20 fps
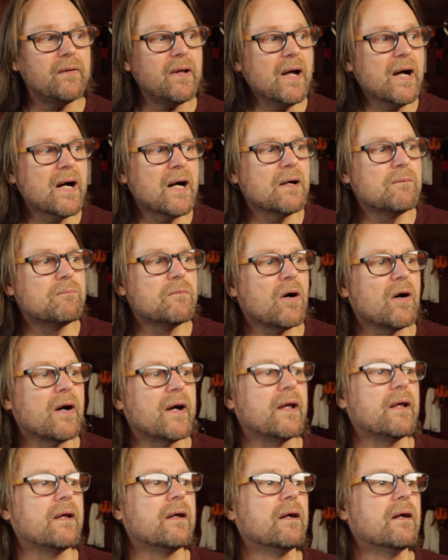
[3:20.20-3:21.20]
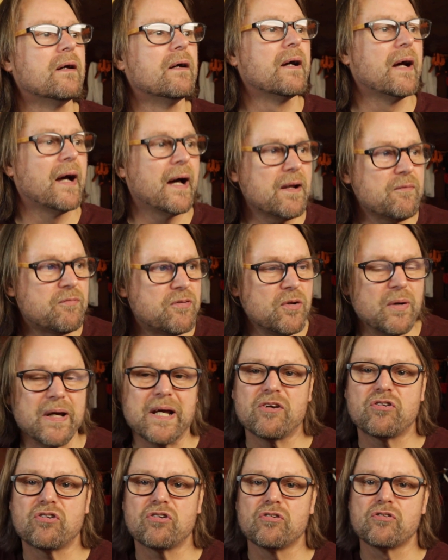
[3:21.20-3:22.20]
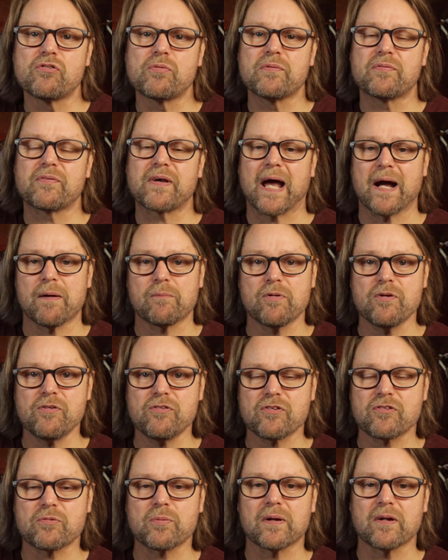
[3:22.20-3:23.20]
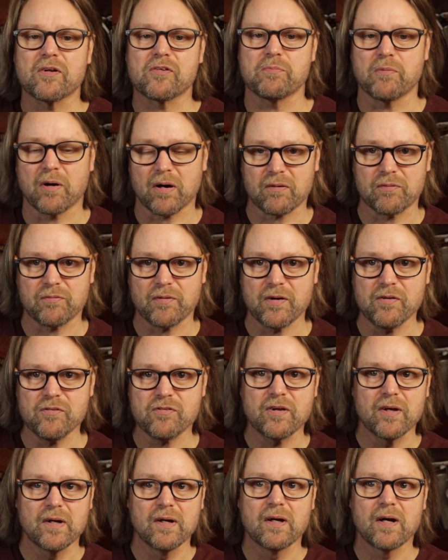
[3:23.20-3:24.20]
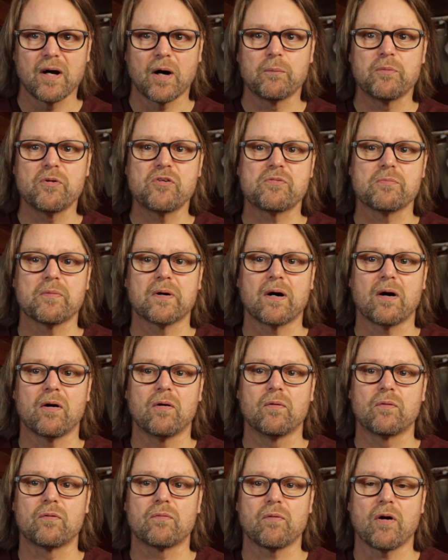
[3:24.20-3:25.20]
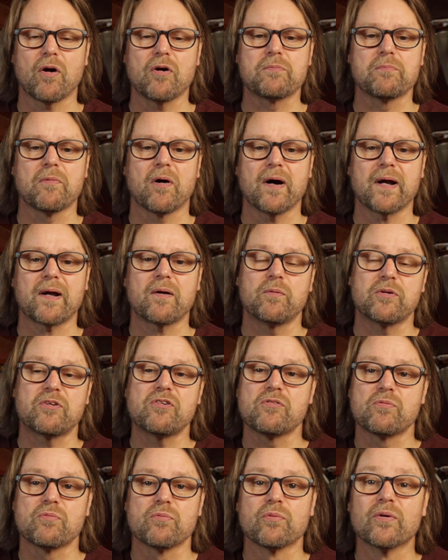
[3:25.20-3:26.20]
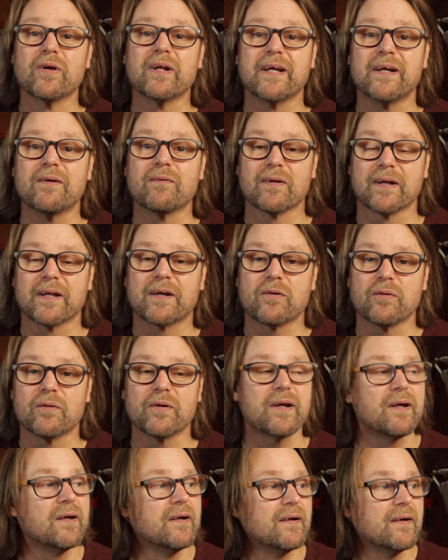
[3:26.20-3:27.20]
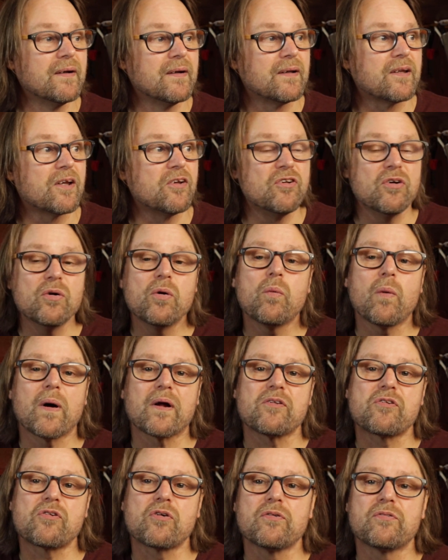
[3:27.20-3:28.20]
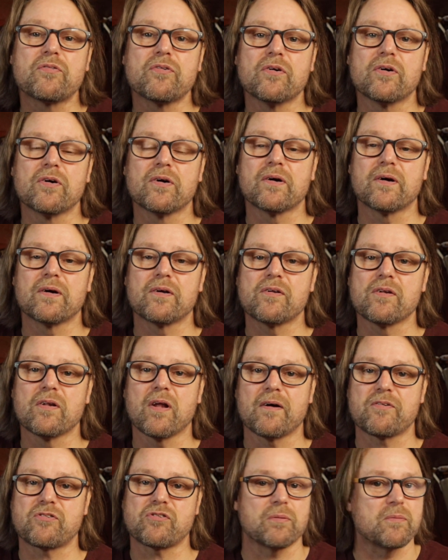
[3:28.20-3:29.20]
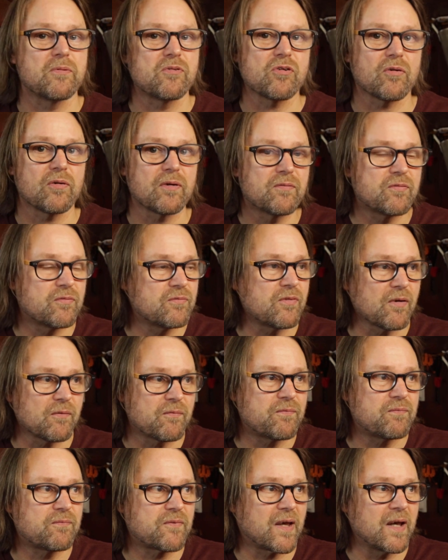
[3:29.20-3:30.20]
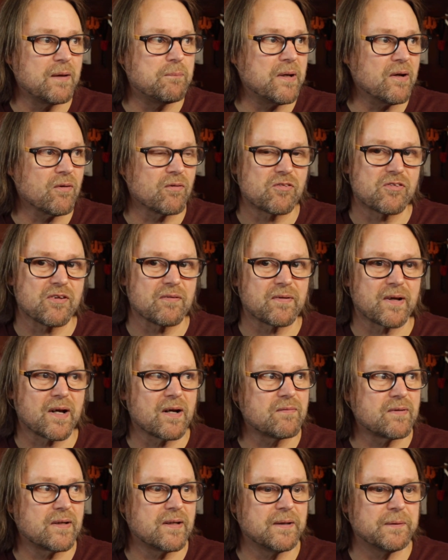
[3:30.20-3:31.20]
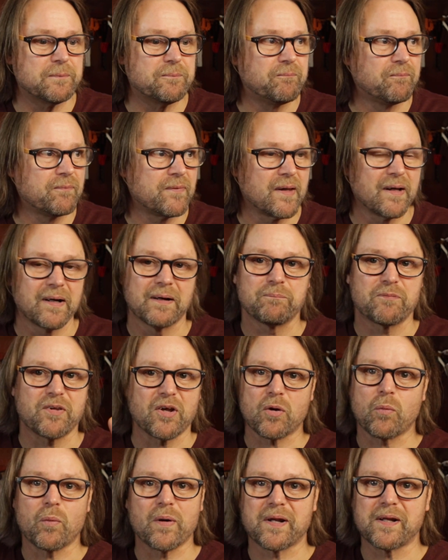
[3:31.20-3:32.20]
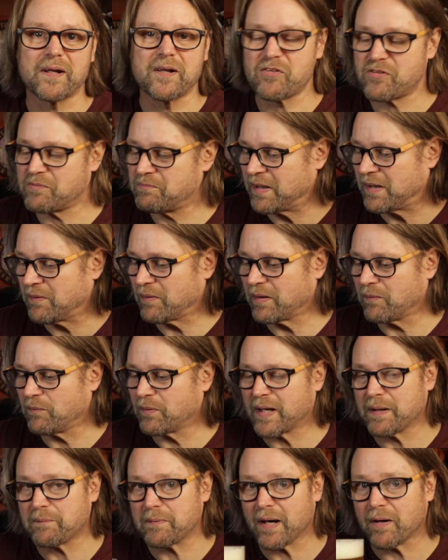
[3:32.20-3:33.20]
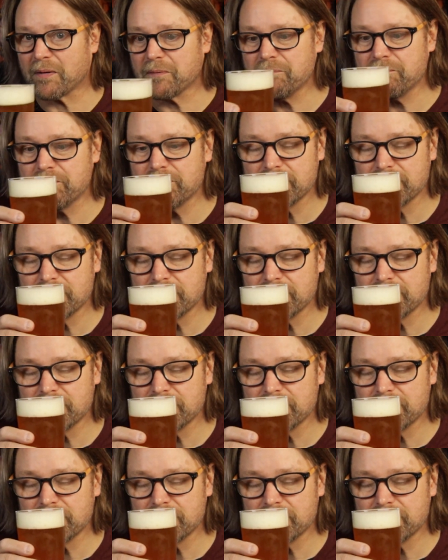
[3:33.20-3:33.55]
I had a few issues with cameras as well as microphones. I'm using my old Rode mic, which is really, really good. The newer one's good for live streaming. Sorry, I keep hearing something over here. Don't know what it is. Anyway, we'll keep going.